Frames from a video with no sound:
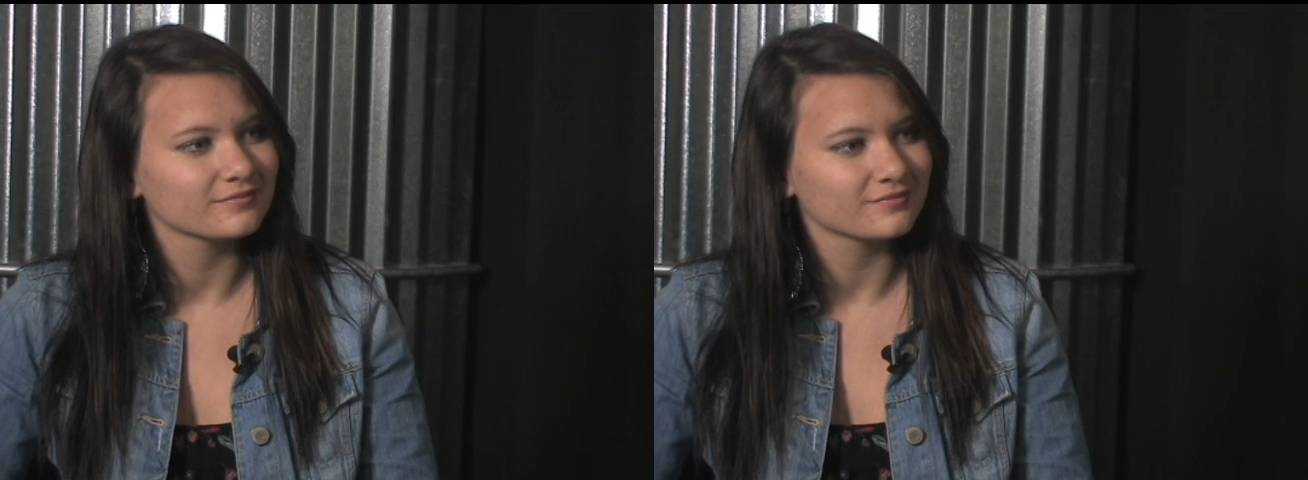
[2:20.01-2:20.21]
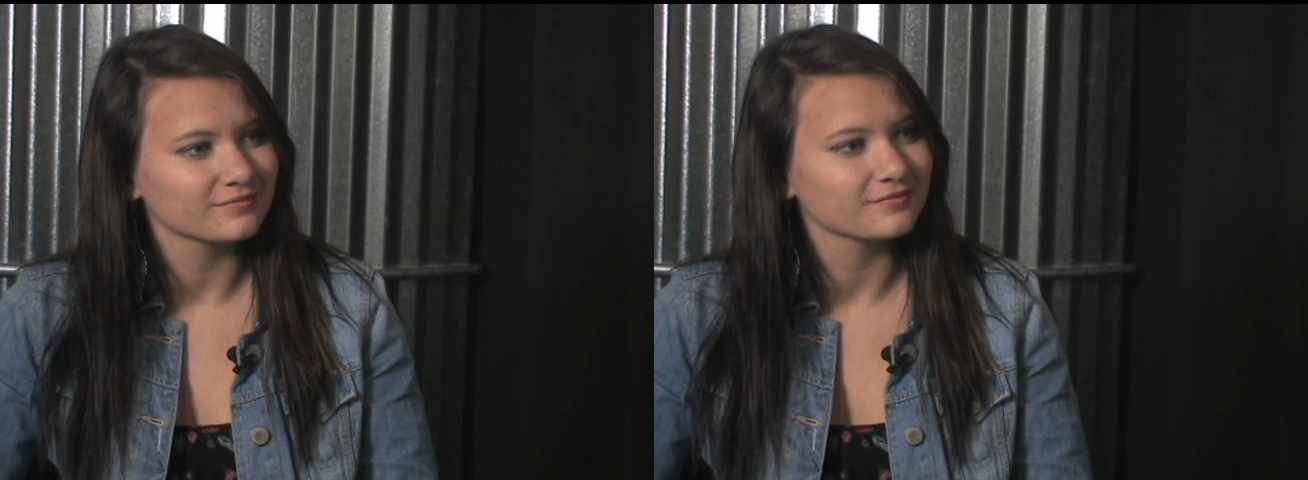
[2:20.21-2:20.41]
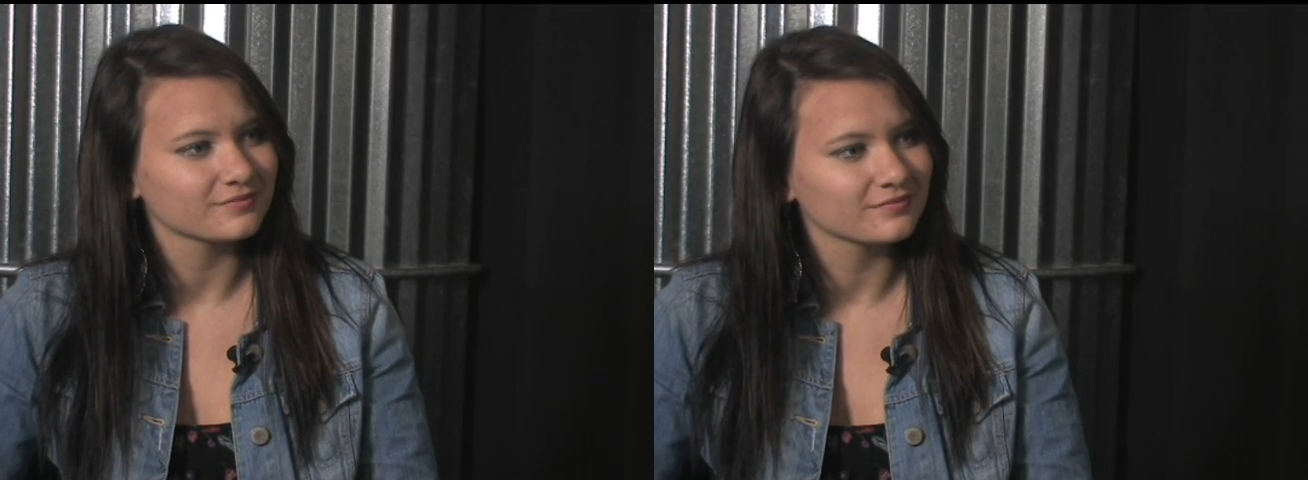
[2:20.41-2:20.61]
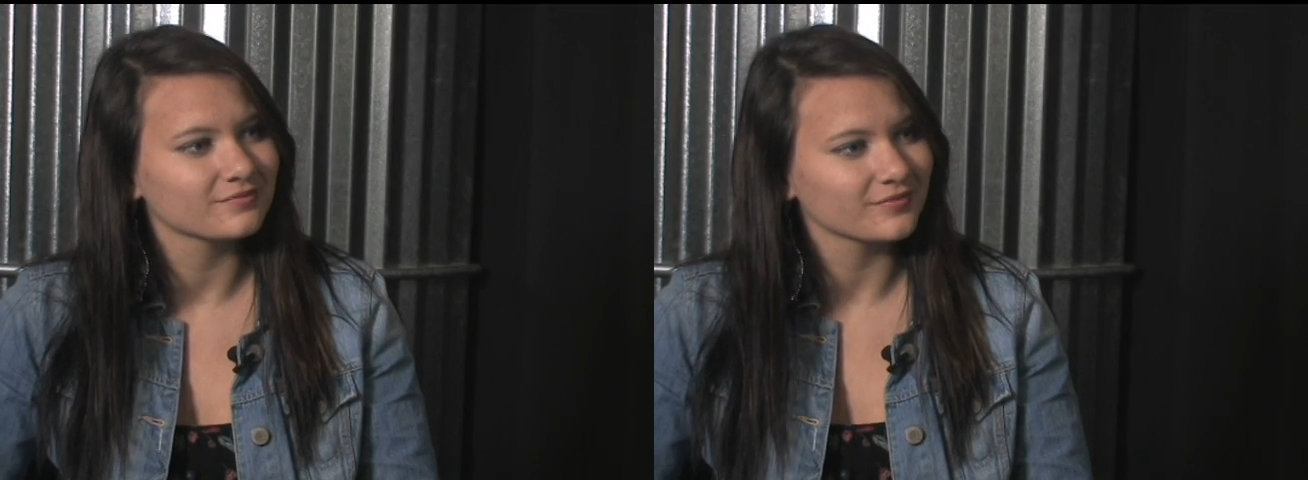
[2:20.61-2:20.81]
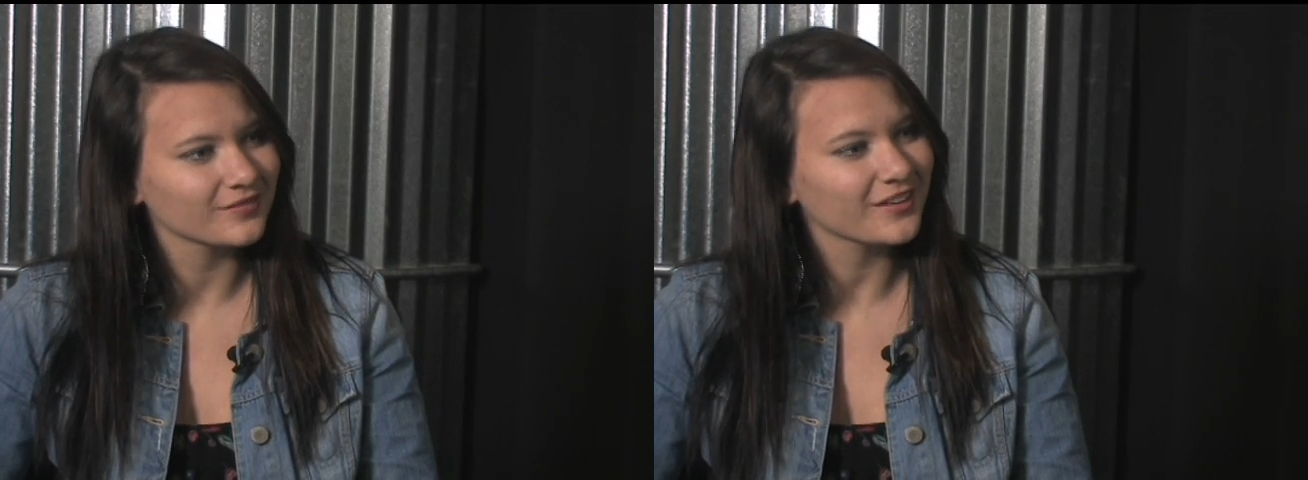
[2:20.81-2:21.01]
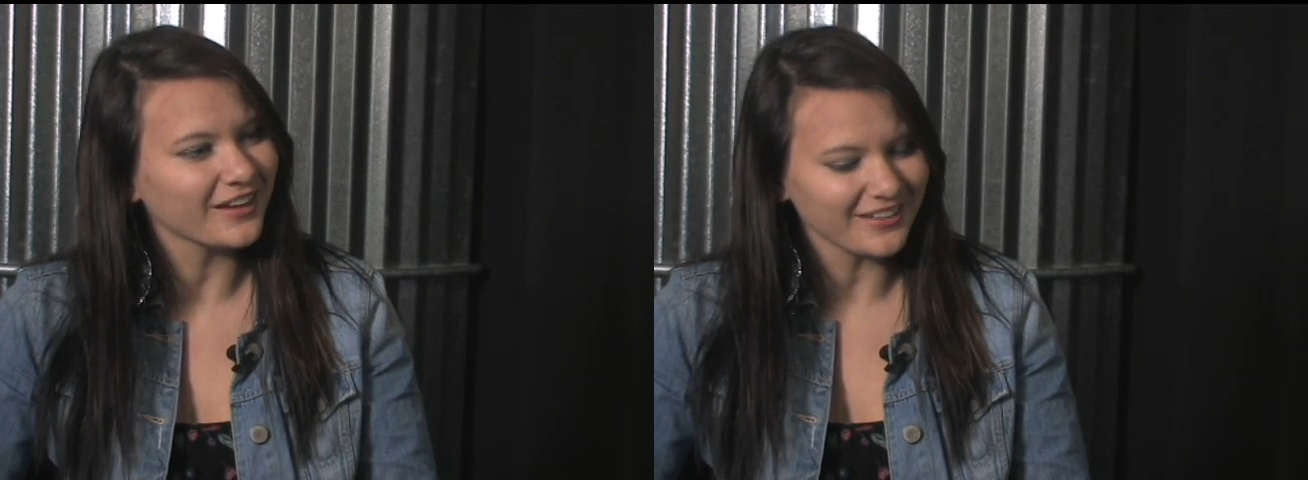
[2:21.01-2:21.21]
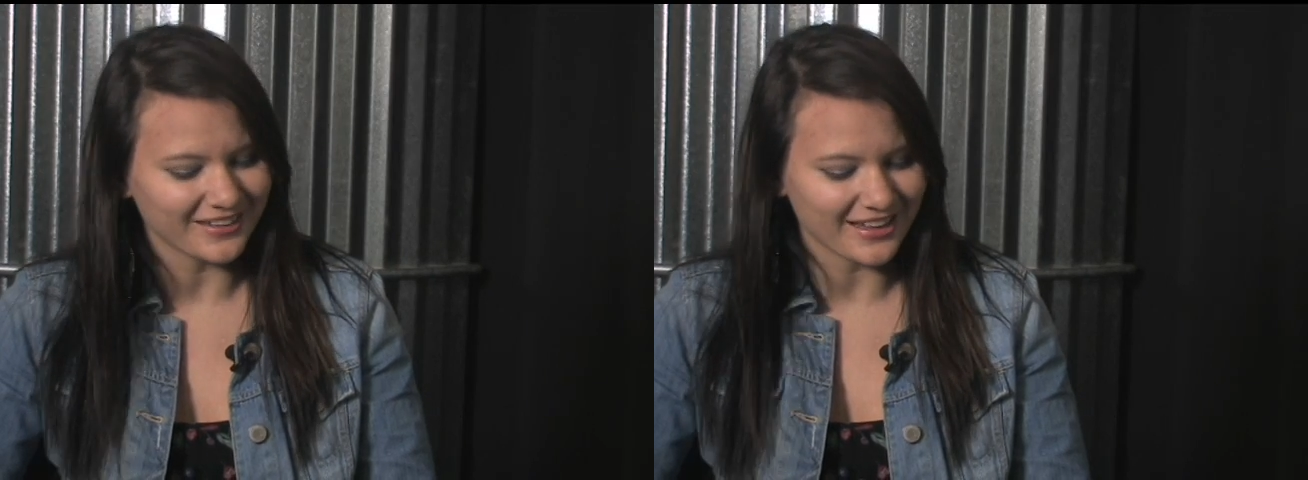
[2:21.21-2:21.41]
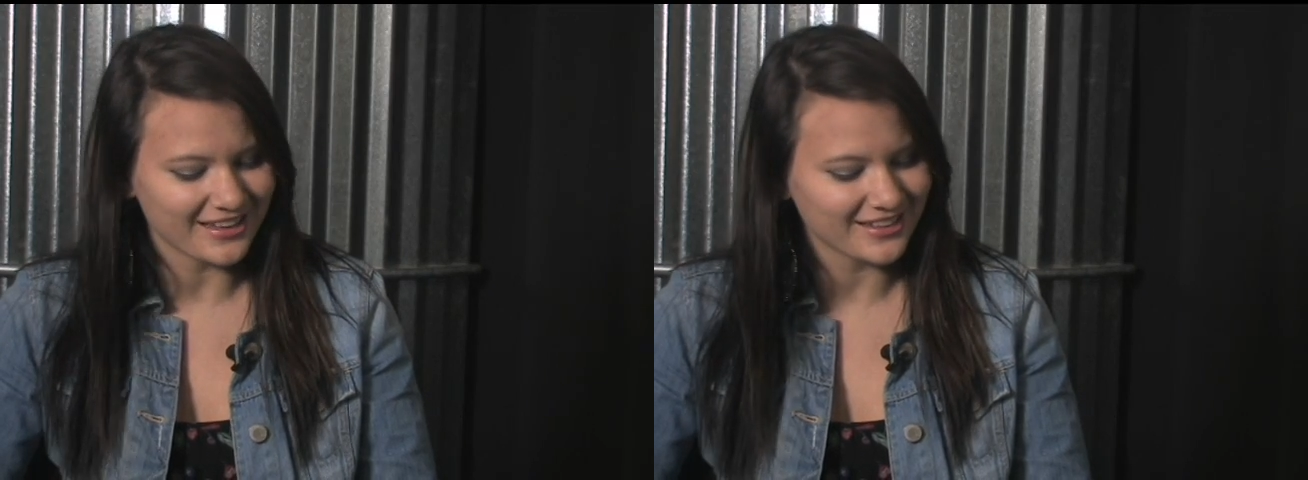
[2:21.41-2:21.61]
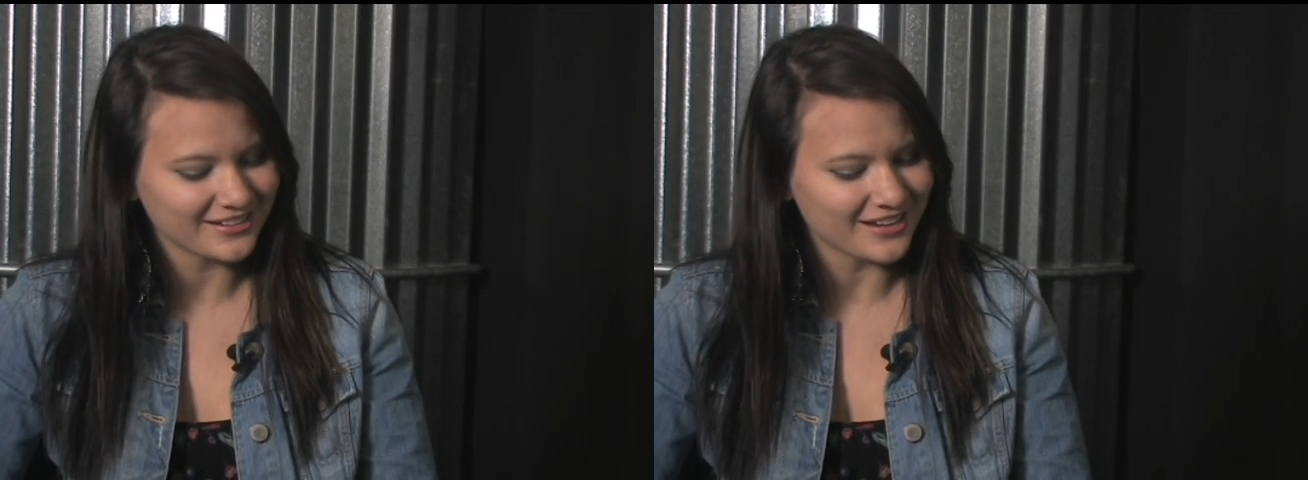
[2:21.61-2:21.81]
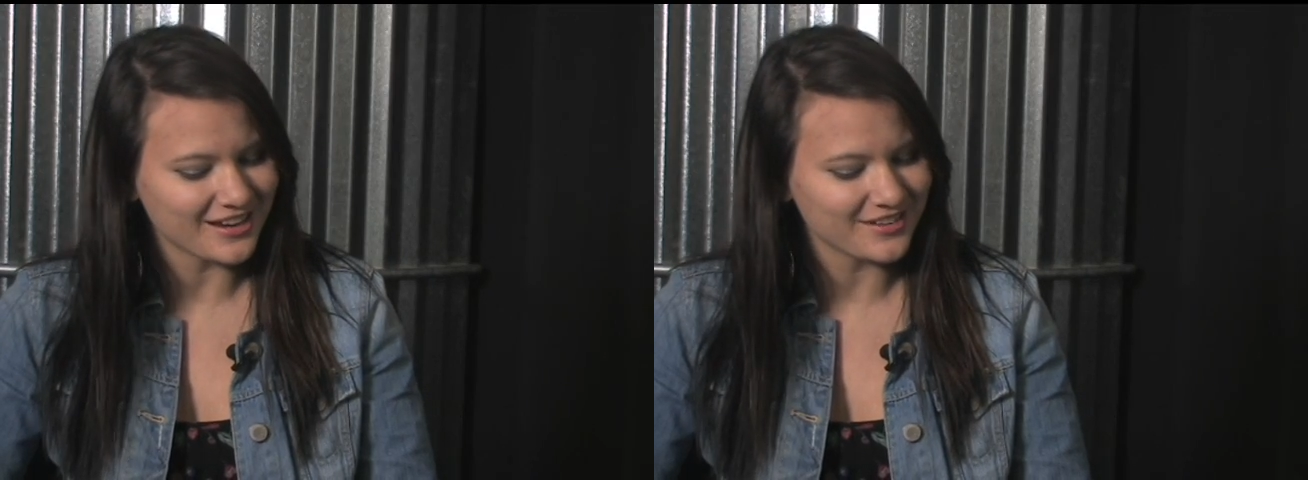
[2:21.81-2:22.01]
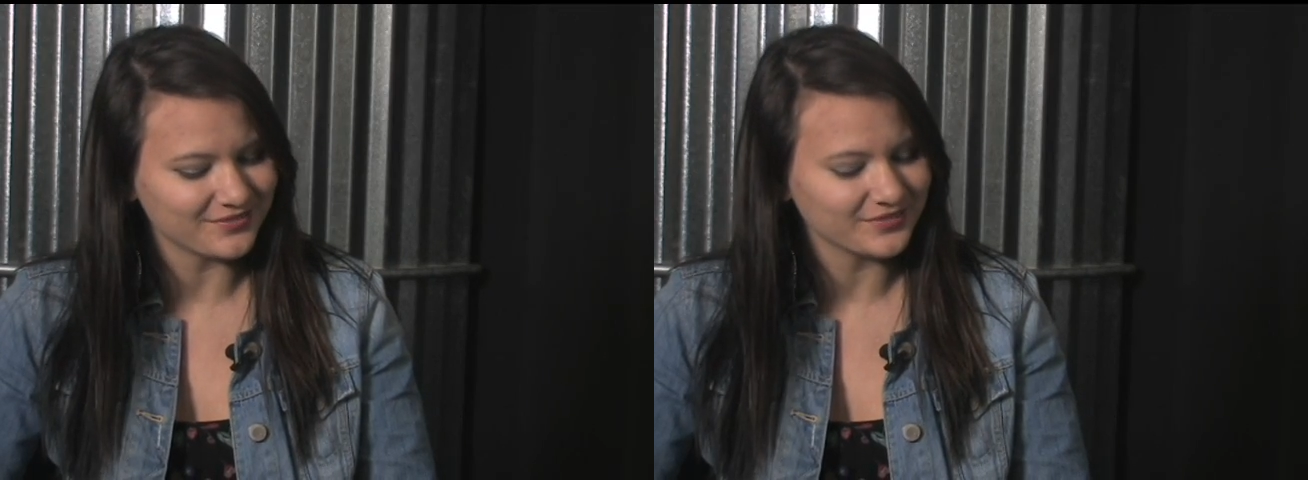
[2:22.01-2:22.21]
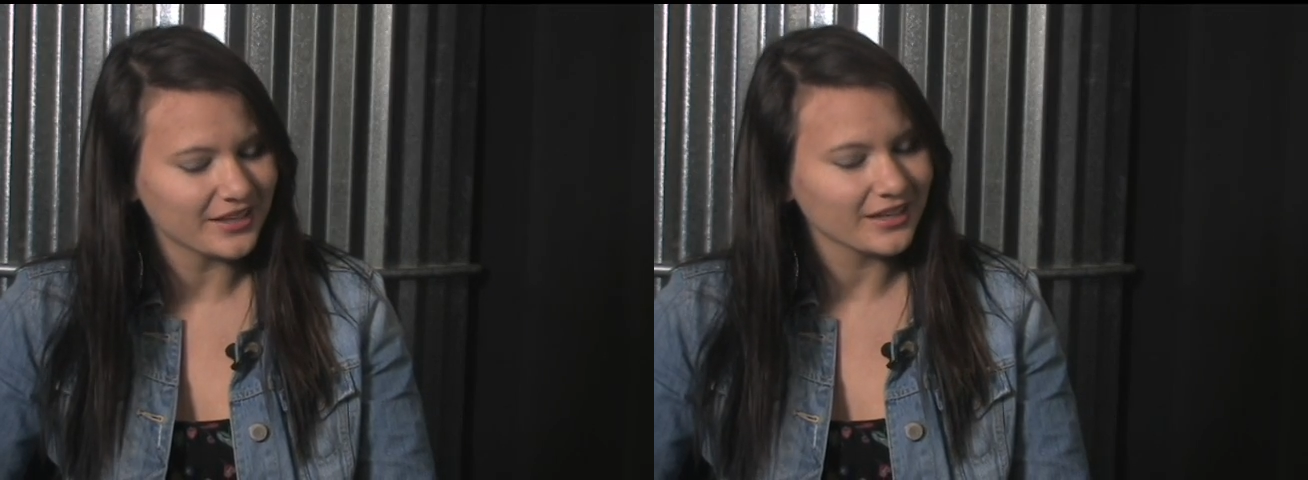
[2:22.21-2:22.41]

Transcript: interesting. Okay. And um,